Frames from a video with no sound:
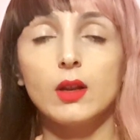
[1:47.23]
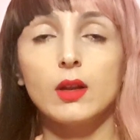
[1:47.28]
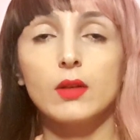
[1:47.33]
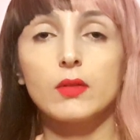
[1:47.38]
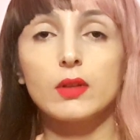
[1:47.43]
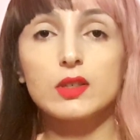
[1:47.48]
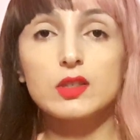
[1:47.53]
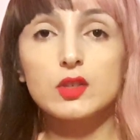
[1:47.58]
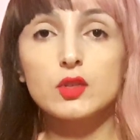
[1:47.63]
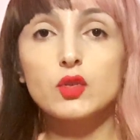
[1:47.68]

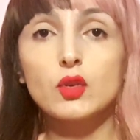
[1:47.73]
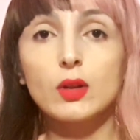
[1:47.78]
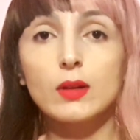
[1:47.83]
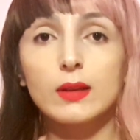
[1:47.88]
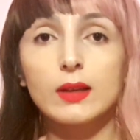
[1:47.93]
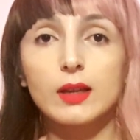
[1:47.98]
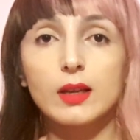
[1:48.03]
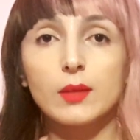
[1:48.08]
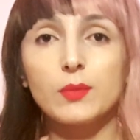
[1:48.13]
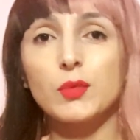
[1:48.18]

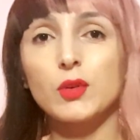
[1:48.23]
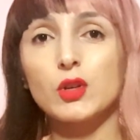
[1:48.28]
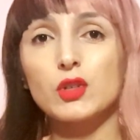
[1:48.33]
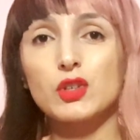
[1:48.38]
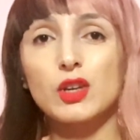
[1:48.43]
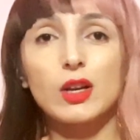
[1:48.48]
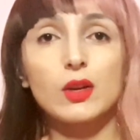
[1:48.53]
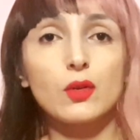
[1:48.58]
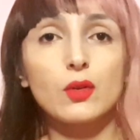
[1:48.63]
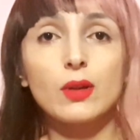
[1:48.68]
Residual income,
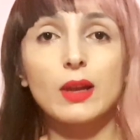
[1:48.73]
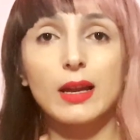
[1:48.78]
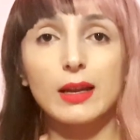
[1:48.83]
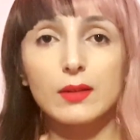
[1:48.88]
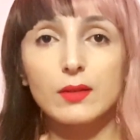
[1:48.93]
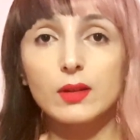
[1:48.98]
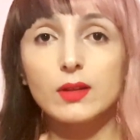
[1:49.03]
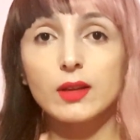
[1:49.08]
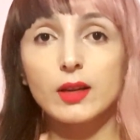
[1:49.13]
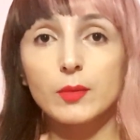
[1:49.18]
because I don't
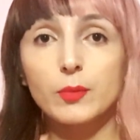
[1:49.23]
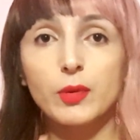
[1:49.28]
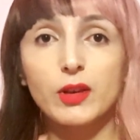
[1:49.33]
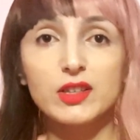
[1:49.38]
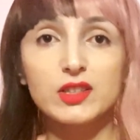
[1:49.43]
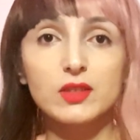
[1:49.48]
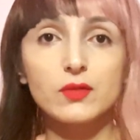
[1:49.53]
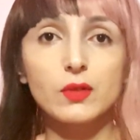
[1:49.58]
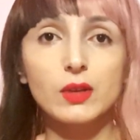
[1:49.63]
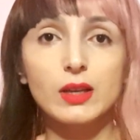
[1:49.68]
like the term
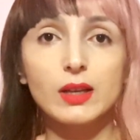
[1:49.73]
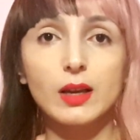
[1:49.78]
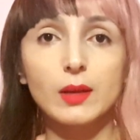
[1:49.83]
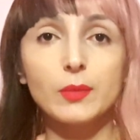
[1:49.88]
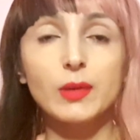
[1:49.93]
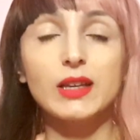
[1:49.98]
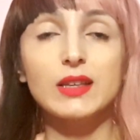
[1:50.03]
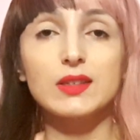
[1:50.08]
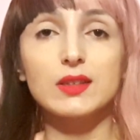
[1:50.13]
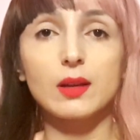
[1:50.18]
passive
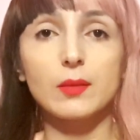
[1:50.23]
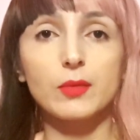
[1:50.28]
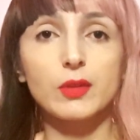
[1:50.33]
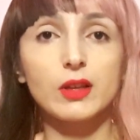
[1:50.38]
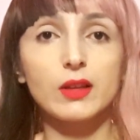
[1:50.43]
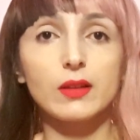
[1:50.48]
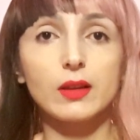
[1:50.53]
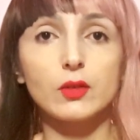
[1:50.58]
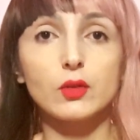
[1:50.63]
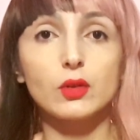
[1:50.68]
income, is
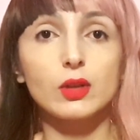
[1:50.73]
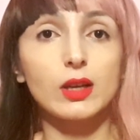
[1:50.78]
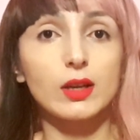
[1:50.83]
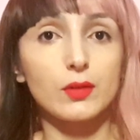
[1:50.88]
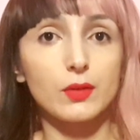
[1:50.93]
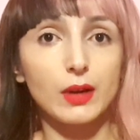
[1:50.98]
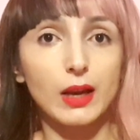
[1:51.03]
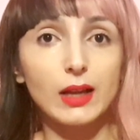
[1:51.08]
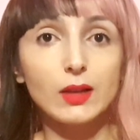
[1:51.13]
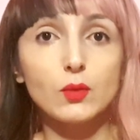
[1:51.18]
something that you can
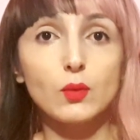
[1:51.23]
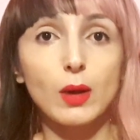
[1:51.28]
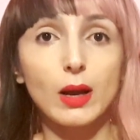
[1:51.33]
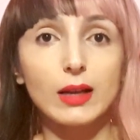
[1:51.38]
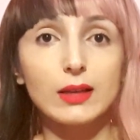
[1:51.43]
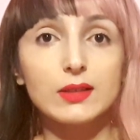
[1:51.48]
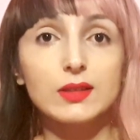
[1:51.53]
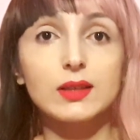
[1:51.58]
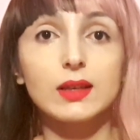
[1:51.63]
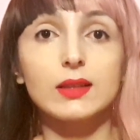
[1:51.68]
create
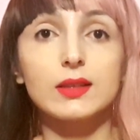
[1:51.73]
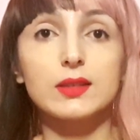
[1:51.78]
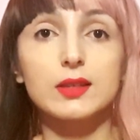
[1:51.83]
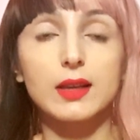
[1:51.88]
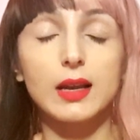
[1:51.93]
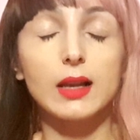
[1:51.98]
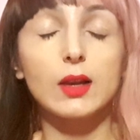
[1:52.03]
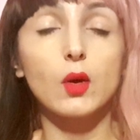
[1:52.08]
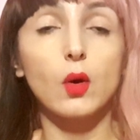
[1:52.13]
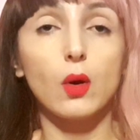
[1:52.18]
once and
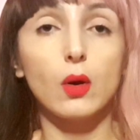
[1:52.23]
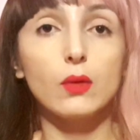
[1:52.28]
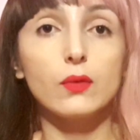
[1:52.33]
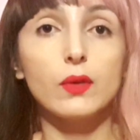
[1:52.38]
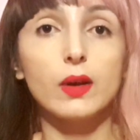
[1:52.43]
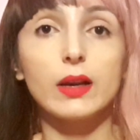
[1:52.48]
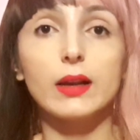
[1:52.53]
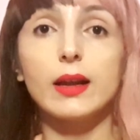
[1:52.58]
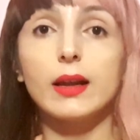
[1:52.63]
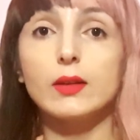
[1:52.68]
sell
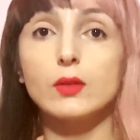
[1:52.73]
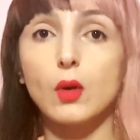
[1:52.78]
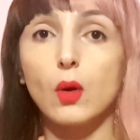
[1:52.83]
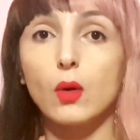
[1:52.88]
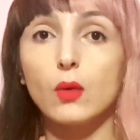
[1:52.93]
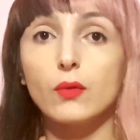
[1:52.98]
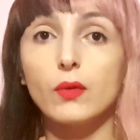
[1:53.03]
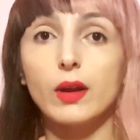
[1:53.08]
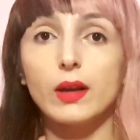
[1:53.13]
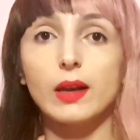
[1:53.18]
over and
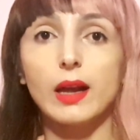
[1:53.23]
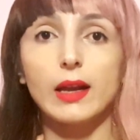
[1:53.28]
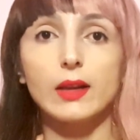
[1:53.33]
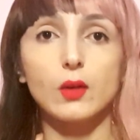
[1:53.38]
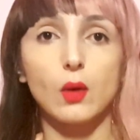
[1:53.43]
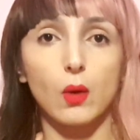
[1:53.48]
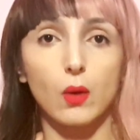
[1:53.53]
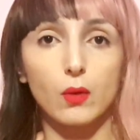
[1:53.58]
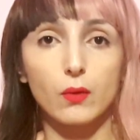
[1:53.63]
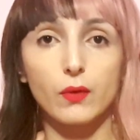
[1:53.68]
over
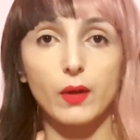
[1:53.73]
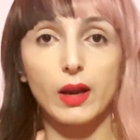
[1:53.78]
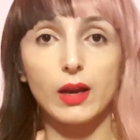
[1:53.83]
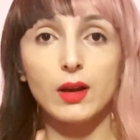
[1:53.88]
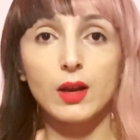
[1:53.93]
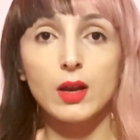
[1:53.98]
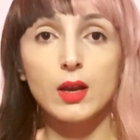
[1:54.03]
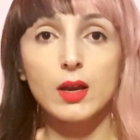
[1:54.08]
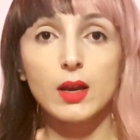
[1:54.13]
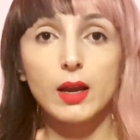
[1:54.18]
and
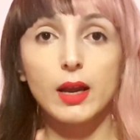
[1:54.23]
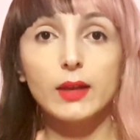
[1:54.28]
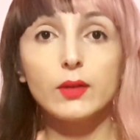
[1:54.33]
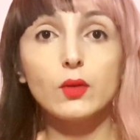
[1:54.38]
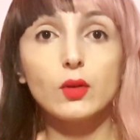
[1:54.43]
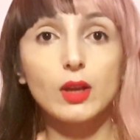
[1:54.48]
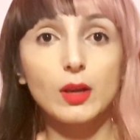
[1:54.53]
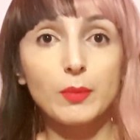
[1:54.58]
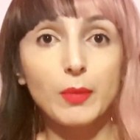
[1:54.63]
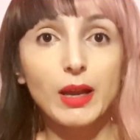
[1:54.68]
over, and
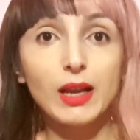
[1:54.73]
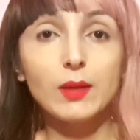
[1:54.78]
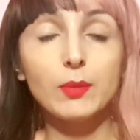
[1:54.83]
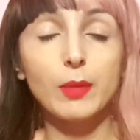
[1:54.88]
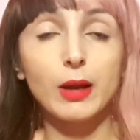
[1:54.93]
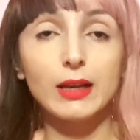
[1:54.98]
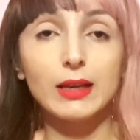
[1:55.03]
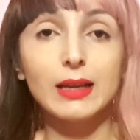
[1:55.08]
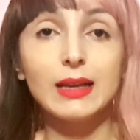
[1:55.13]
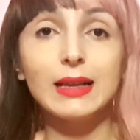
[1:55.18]
you can make
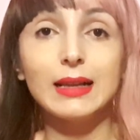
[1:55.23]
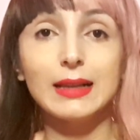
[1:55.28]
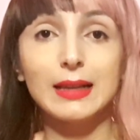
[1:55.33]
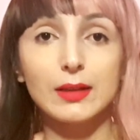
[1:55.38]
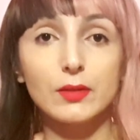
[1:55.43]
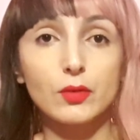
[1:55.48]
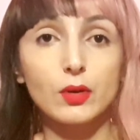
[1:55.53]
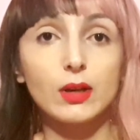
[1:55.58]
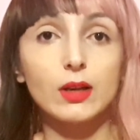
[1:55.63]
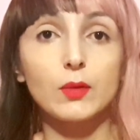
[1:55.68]
money
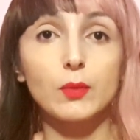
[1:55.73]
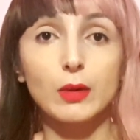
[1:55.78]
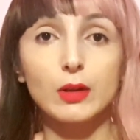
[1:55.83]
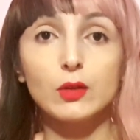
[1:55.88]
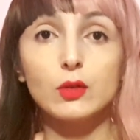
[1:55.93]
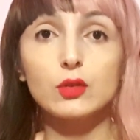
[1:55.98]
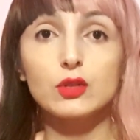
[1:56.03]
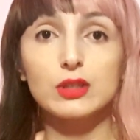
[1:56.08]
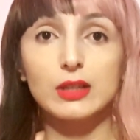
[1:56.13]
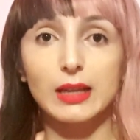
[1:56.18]
literally
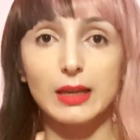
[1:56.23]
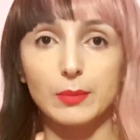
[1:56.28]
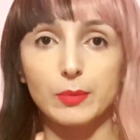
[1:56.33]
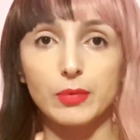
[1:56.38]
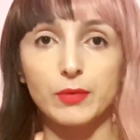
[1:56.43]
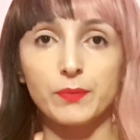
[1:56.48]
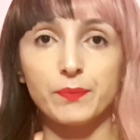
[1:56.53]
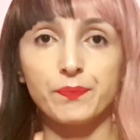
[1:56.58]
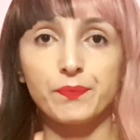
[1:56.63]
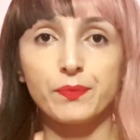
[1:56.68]
when you
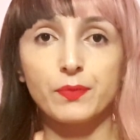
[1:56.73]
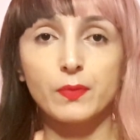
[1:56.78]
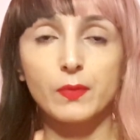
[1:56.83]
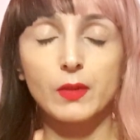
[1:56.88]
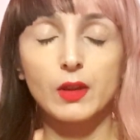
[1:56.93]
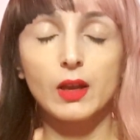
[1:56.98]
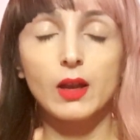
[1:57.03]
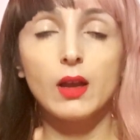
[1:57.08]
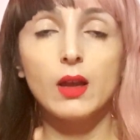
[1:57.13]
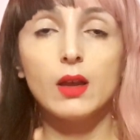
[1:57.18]
sleep.
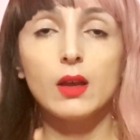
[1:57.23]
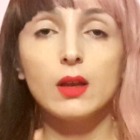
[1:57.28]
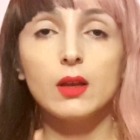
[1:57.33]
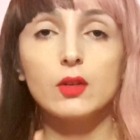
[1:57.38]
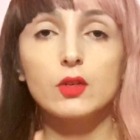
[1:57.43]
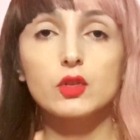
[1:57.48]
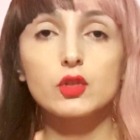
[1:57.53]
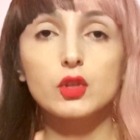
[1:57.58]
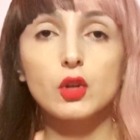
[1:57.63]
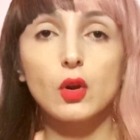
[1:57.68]

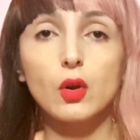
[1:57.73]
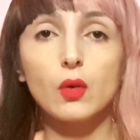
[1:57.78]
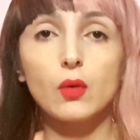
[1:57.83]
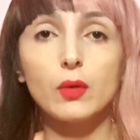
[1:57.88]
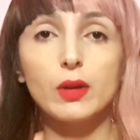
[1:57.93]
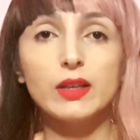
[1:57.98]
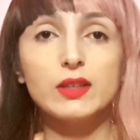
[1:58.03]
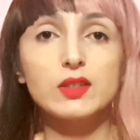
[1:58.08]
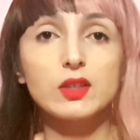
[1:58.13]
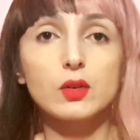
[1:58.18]

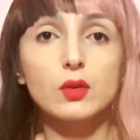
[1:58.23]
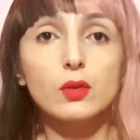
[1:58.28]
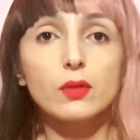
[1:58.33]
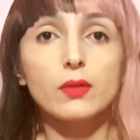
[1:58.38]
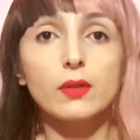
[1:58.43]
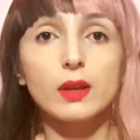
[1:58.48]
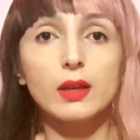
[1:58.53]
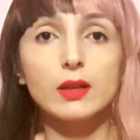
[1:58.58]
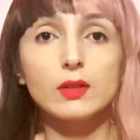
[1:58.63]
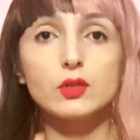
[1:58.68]
So it's a
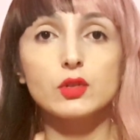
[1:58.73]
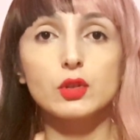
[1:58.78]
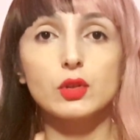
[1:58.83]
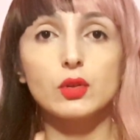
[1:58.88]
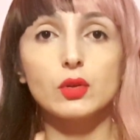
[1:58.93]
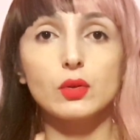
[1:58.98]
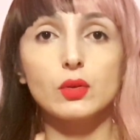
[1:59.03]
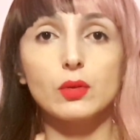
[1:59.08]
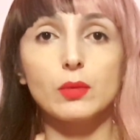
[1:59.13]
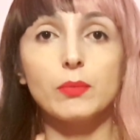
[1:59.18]
good thing
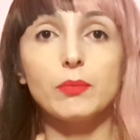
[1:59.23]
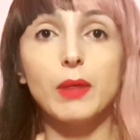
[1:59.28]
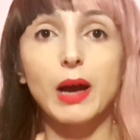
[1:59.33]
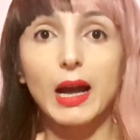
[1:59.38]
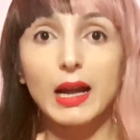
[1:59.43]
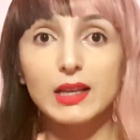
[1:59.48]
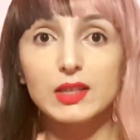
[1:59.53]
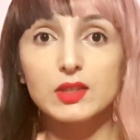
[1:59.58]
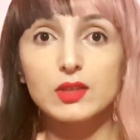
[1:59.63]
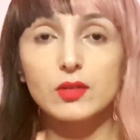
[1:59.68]
to
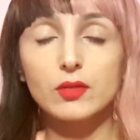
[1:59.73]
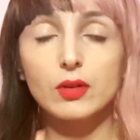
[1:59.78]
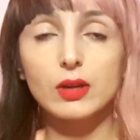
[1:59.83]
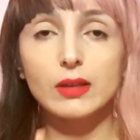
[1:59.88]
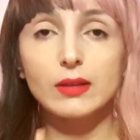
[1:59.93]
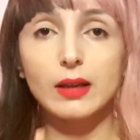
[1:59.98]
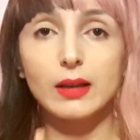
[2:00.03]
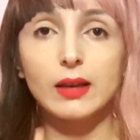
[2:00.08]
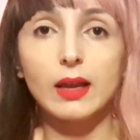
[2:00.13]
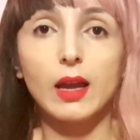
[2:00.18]
master
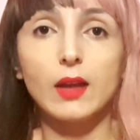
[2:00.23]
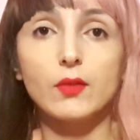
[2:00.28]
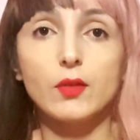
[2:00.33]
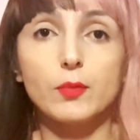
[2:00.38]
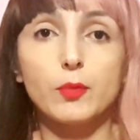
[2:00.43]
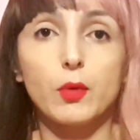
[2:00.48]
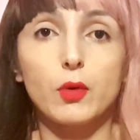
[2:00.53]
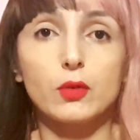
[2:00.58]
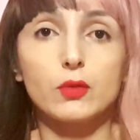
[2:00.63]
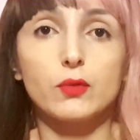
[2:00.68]
it and have a
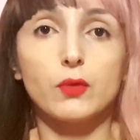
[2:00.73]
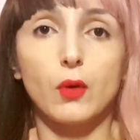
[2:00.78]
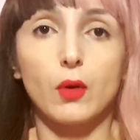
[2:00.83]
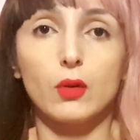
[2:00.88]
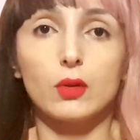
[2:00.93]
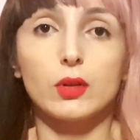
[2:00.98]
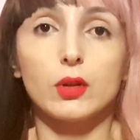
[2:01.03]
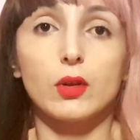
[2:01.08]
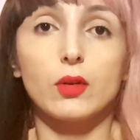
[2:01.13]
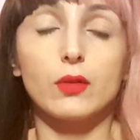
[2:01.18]

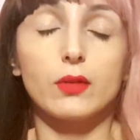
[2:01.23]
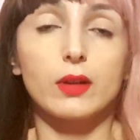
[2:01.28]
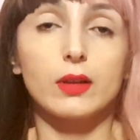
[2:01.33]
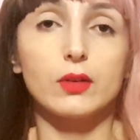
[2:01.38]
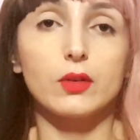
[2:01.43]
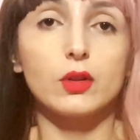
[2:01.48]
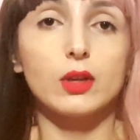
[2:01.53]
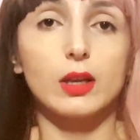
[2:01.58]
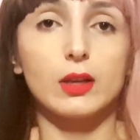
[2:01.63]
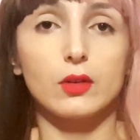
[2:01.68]
portfolio that
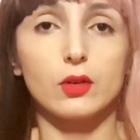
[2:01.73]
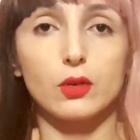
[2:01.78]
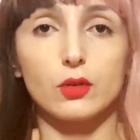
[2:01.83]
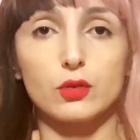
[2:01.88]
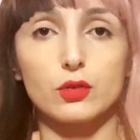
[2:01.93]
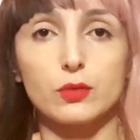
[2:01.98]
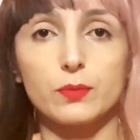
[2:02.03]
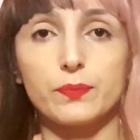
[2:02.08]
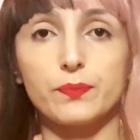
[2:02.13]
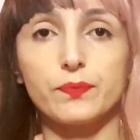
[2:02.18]
you can use.